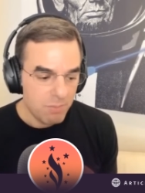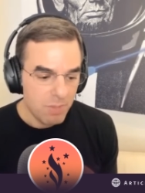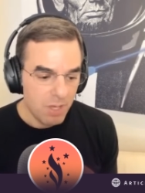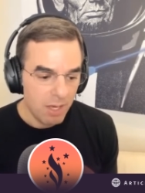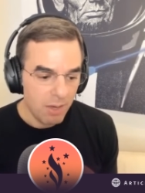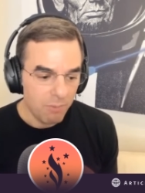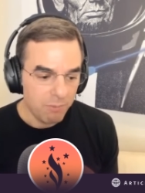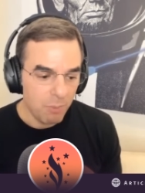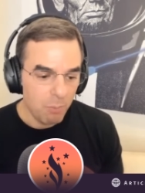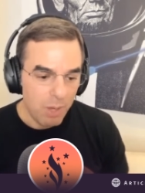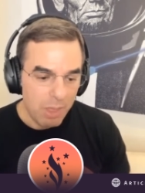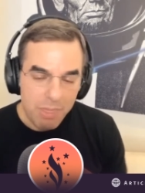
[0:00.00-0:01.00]
from
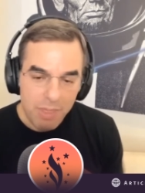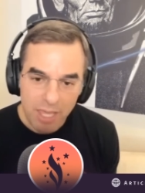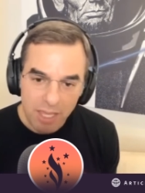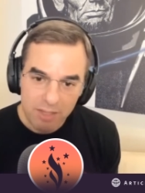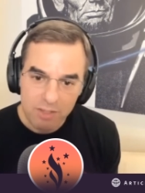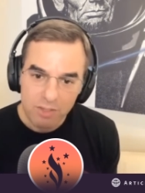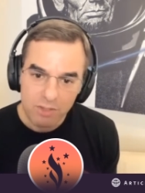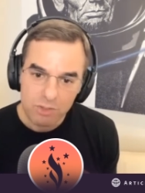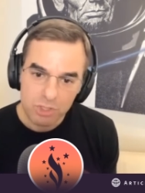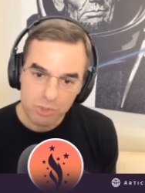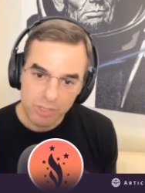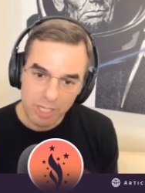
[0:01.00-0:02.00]
within
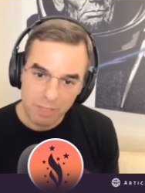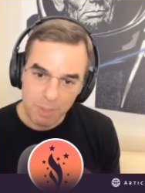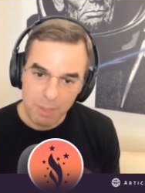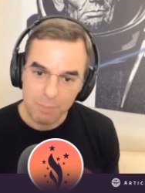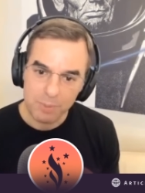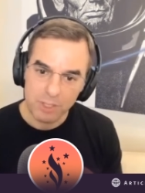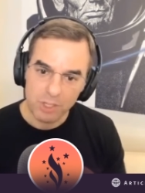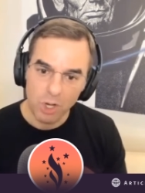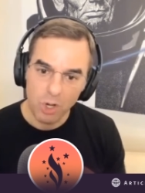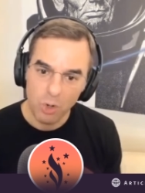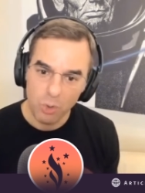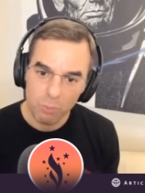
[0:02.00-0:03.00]
to get people at
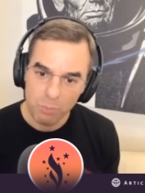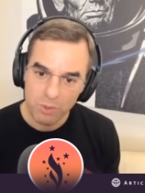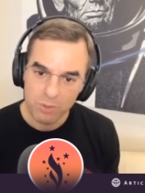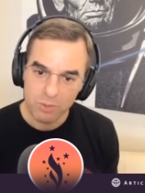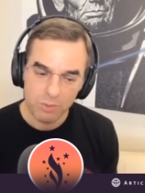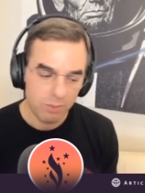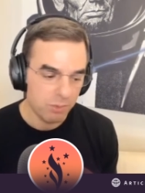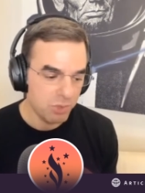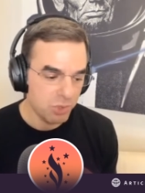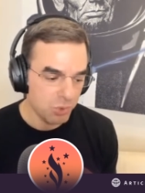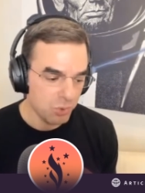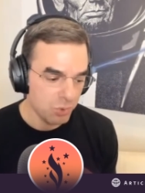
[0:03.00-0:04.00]
home
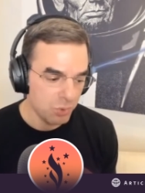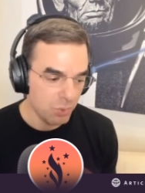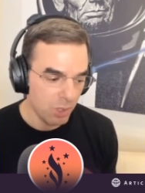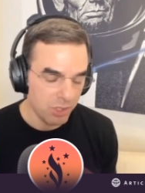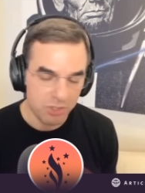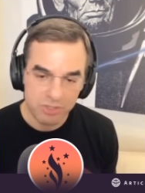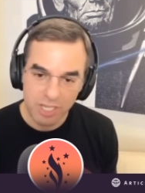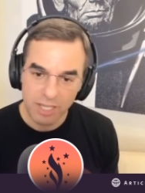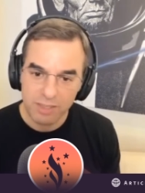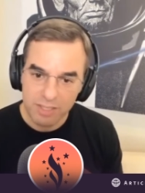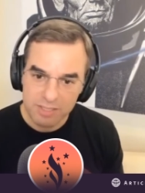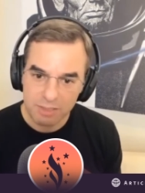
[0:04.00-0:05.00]
to
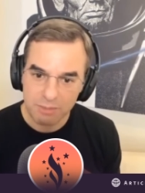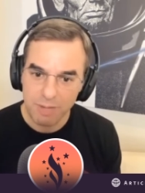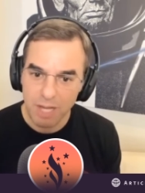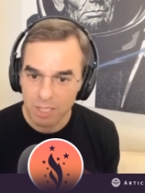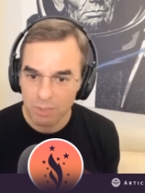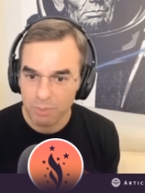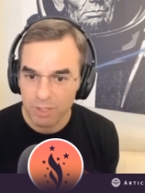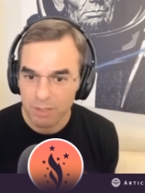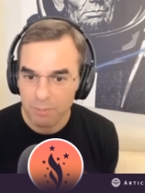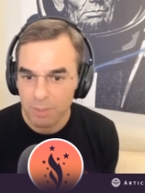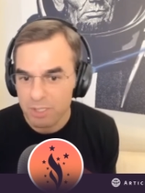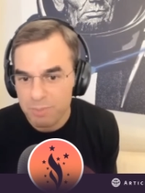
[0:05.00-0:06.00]
understand this and follow it,
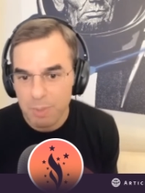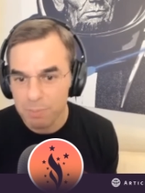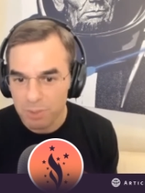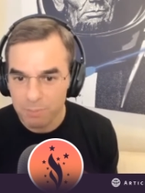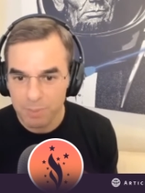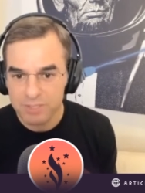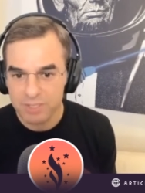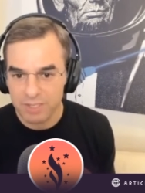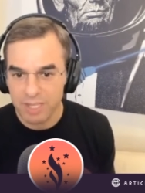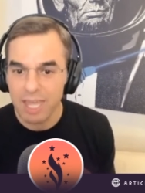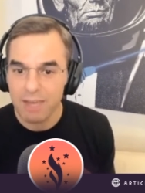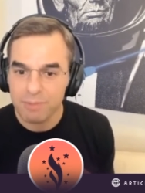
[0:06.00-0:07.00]
because people are busy.
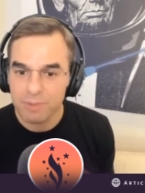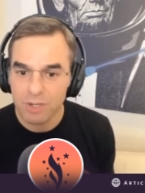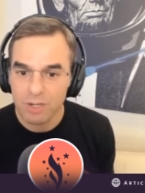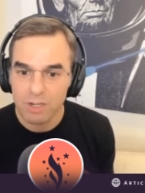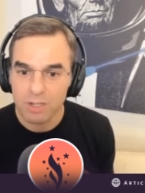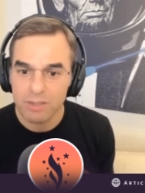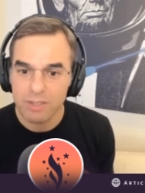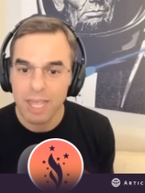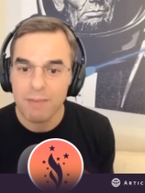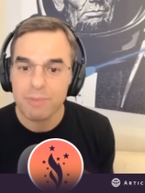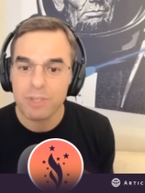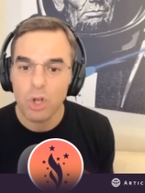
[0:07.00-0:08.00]
They have
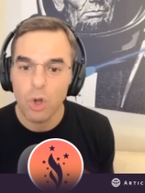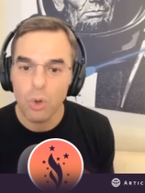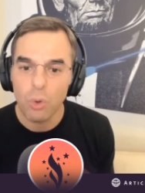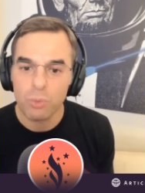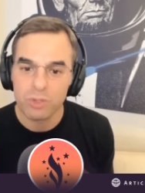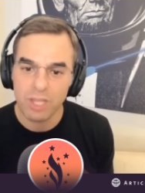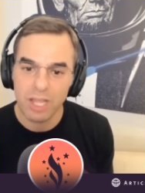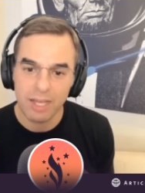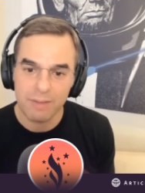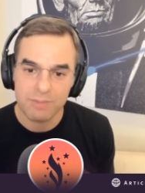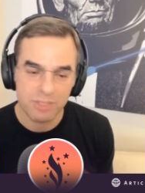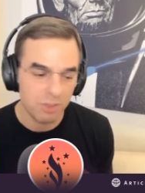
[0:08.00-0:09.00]
their own
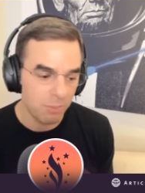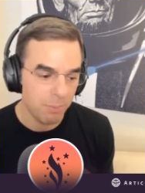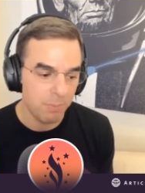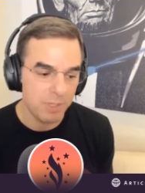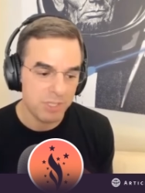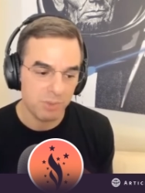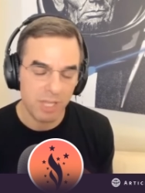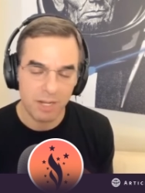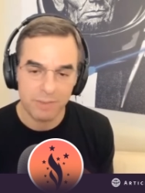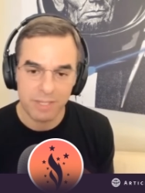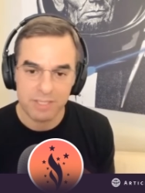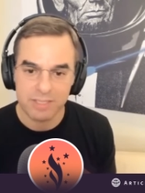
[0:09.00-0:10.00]
lives. They're busy with a lot
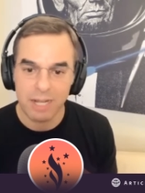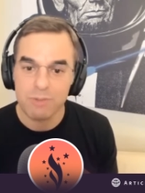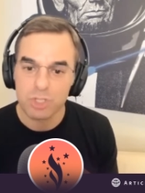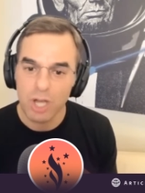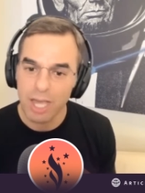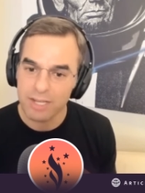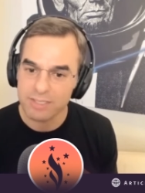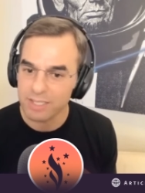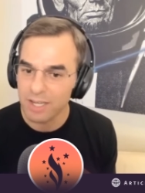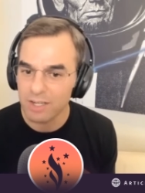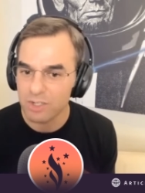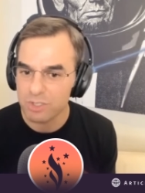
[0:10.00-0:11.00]
of things. And I've tried as a
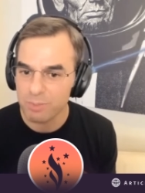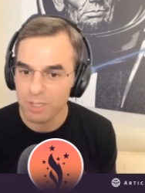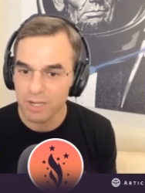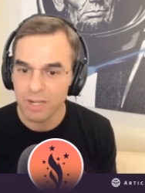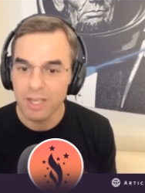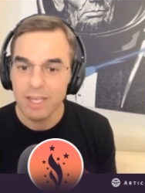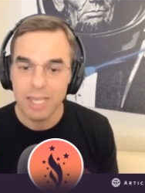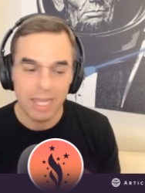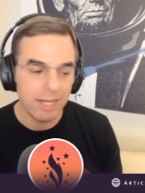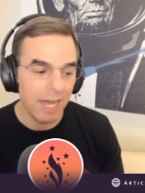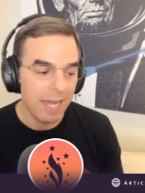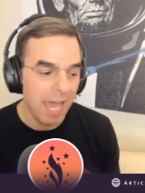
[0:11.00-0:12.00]
congressman,
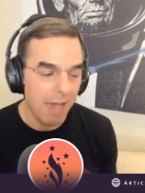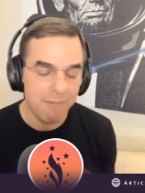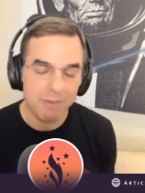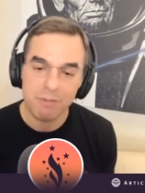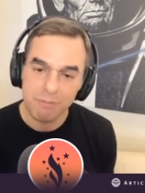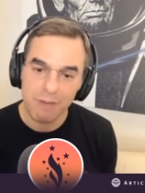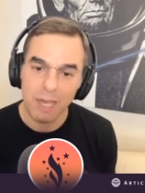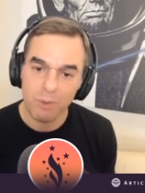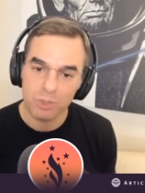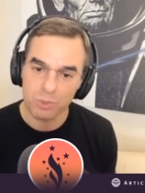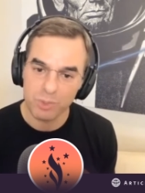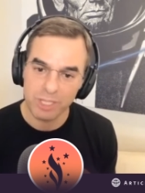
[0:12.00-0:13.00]
and I haven't
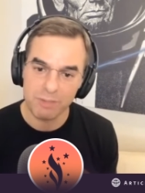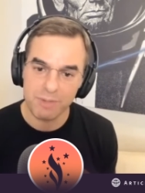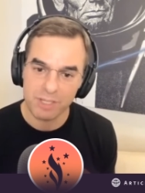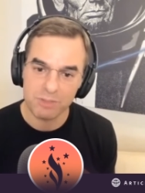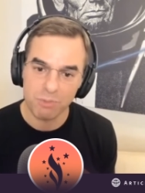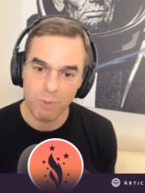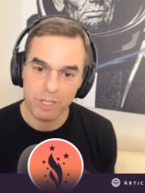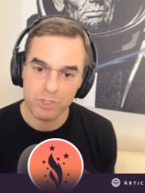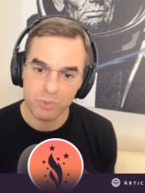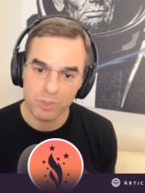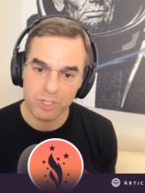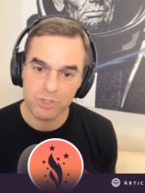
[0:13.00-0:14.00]
found a really effective way
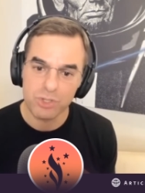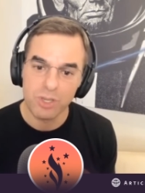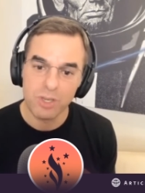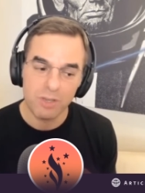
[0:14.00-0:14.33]
to reach